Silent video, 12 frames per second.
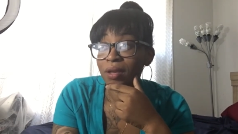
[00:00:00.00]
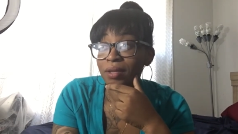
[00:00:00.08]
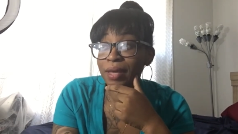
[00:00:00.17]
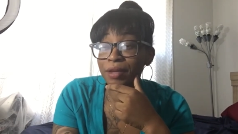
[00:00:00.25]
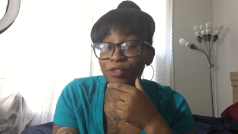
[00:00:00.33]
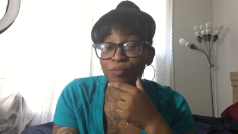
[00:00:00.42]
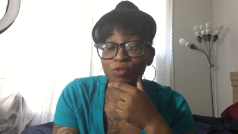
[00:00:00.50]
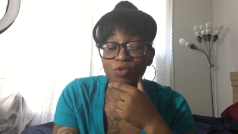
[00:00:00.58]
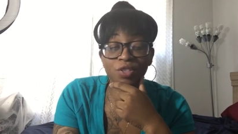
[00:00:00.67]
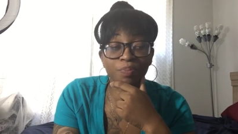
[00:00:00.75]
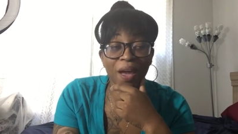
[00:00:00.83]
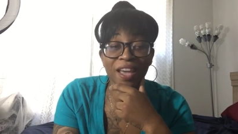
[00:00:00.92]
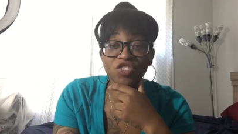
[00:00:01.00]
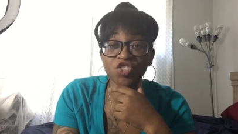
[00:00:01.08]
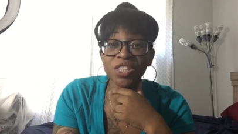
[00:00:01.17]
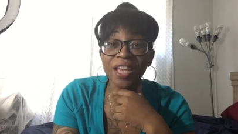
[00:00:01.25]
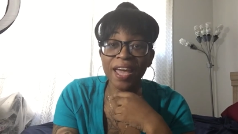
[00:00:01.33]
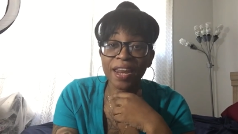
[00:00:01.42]
Then Spice,
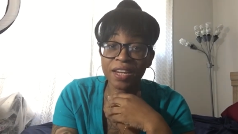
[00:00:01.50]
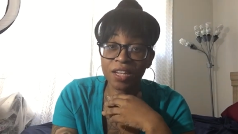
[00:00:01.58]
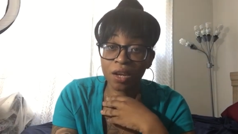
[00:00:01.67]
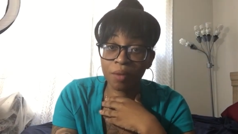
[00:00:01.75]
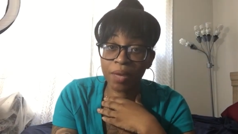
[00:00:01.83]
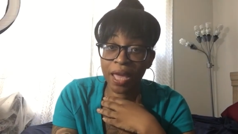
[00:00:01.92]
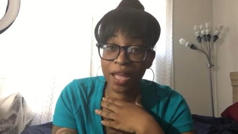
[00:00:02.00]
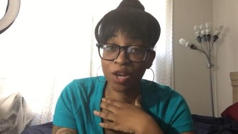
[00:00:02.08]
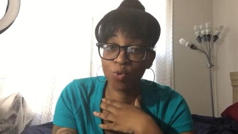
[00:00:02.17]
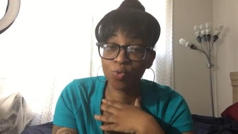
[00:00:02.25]
she had ended up getting